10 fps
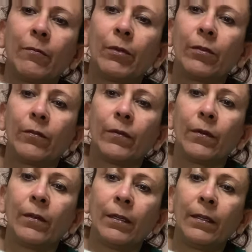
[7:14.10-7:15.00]

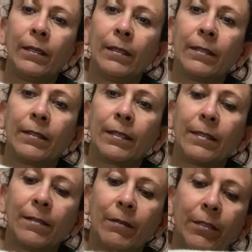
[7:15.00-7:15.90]
beautiful. It's got
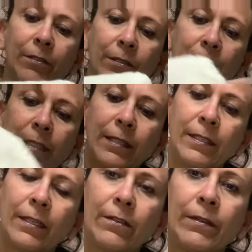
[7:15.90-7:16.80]
some interesting
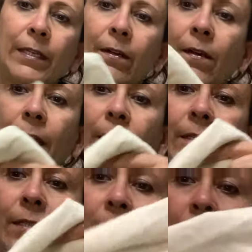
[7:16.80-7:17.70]
scenery on it